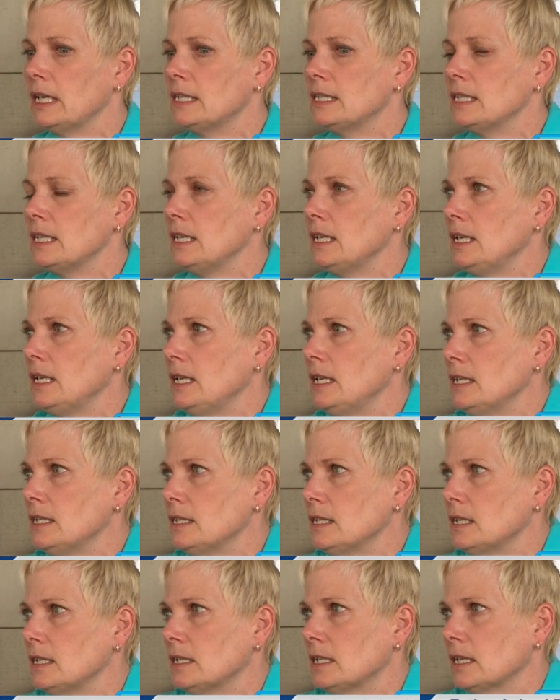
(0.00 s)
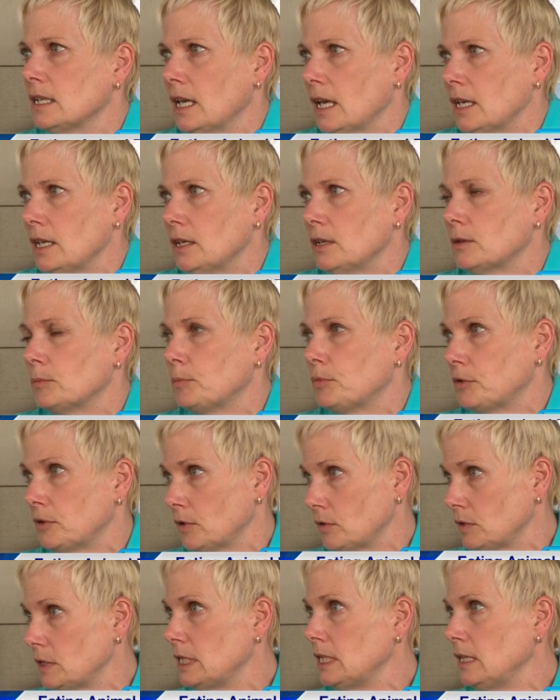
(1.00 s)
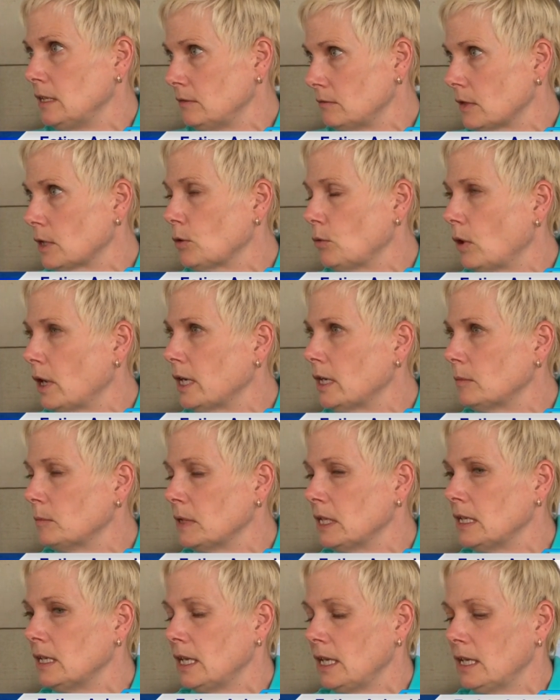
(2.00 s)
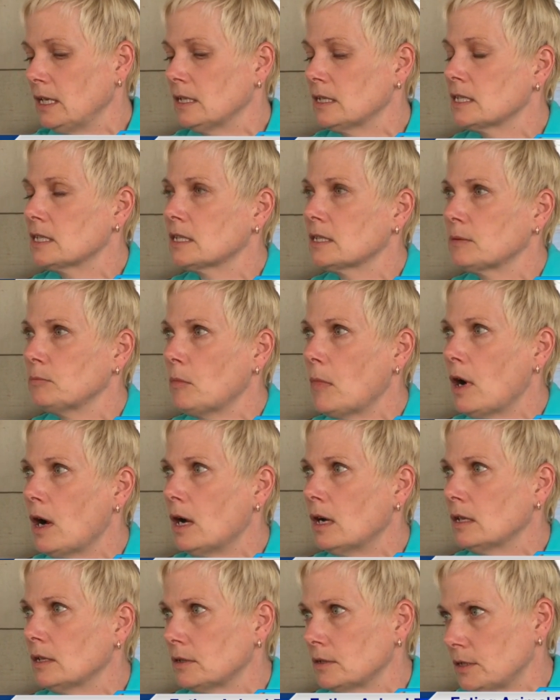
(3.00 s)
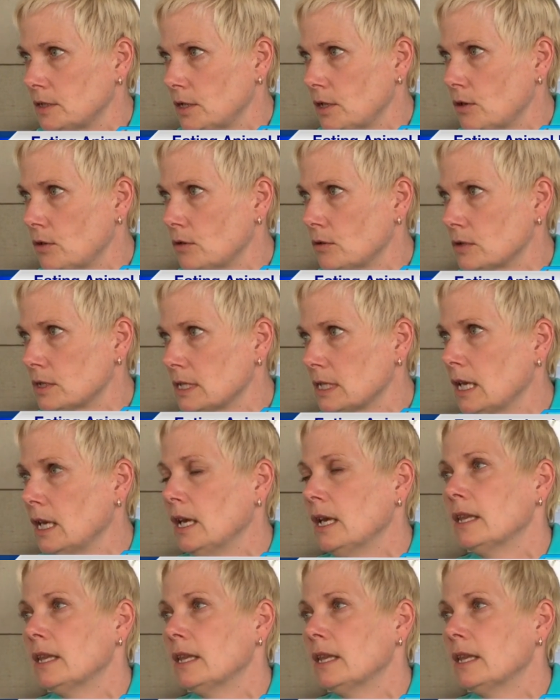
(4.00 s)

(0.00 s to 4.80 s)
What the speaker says: it's easy to get your protein requirement in a smaller dose